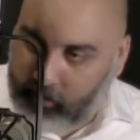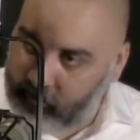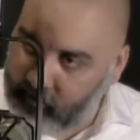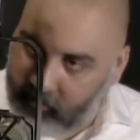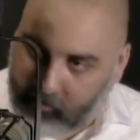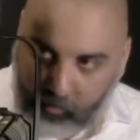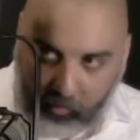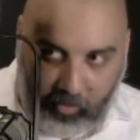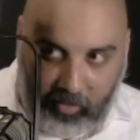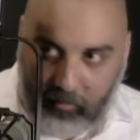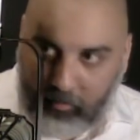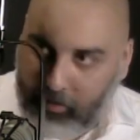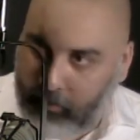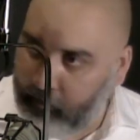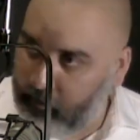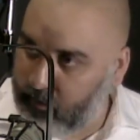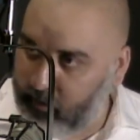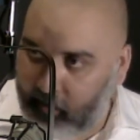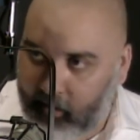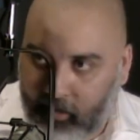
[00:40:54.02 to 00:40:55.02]
just bring
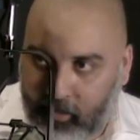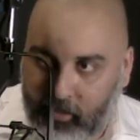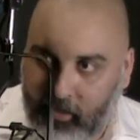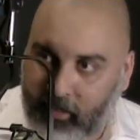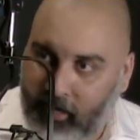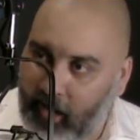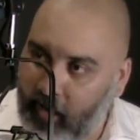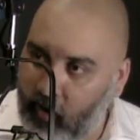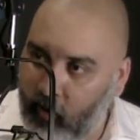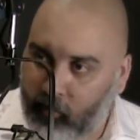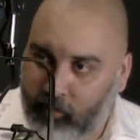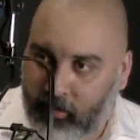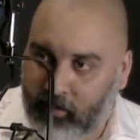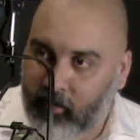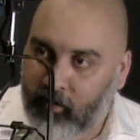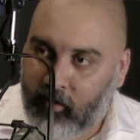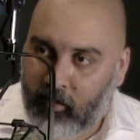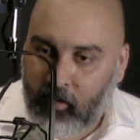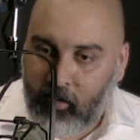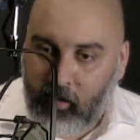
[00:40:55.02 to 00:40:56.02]
people in and out and
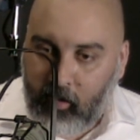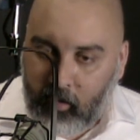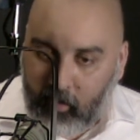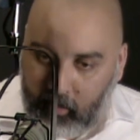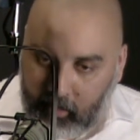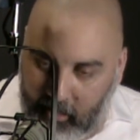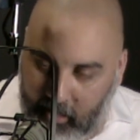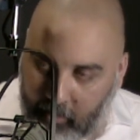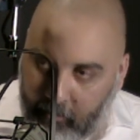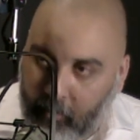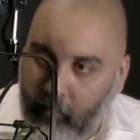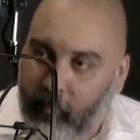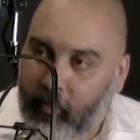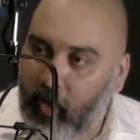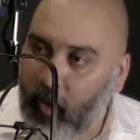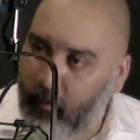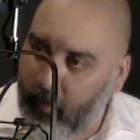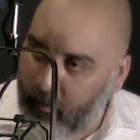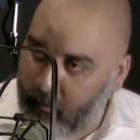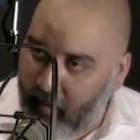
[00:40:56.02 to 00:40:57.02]
keep them
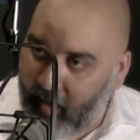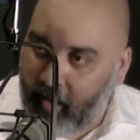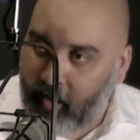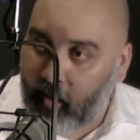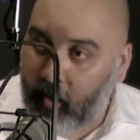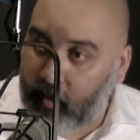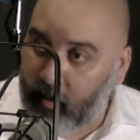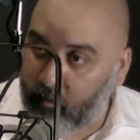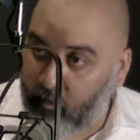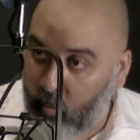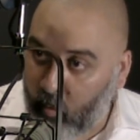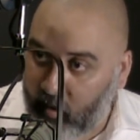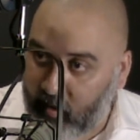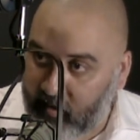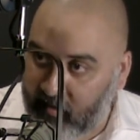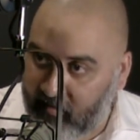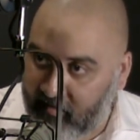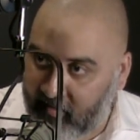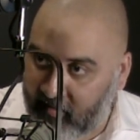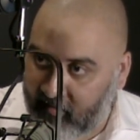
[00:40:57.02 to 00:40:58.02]
coming back on a more
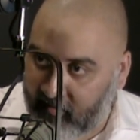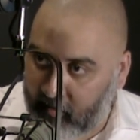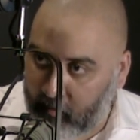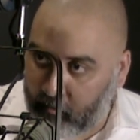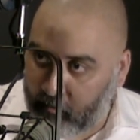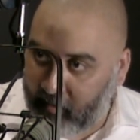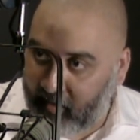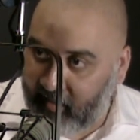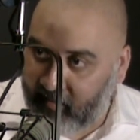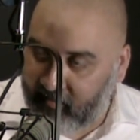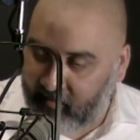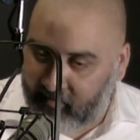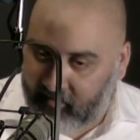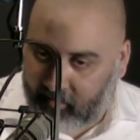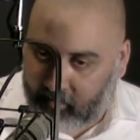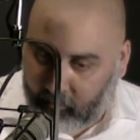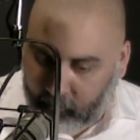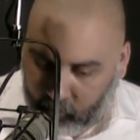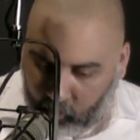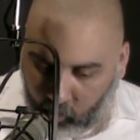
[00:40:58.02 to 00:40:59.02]
consistent basis.
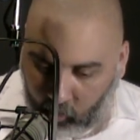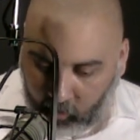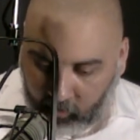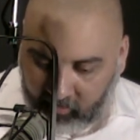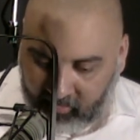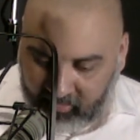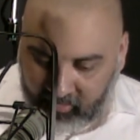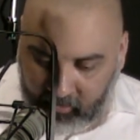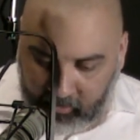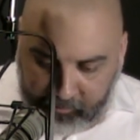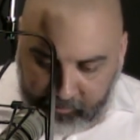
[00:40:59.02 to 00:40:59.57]
And of course,